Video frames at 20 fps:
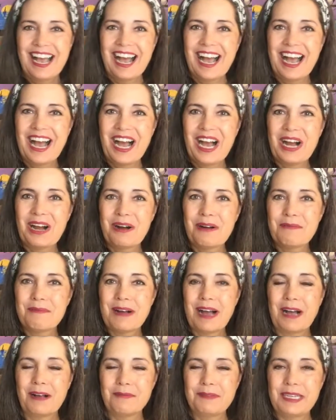
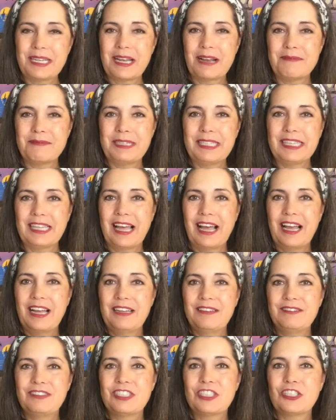Um, I'll be coming
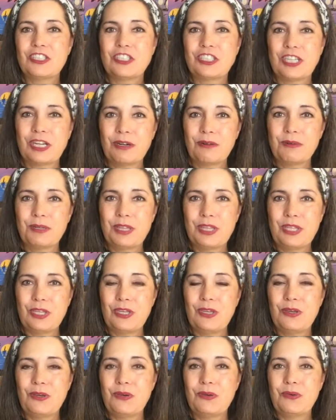live to share with
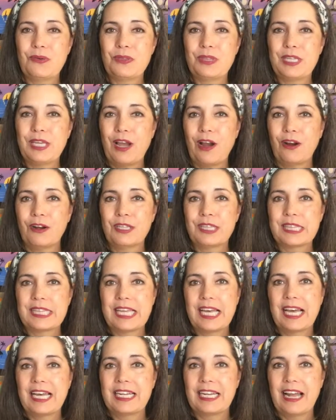you the art
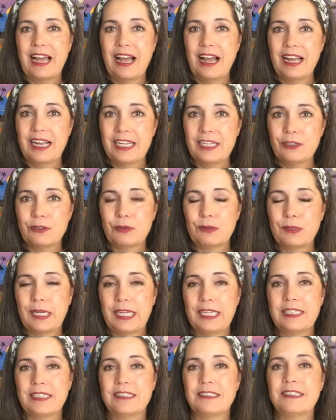that I
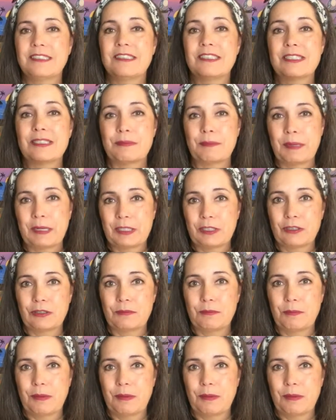created inspired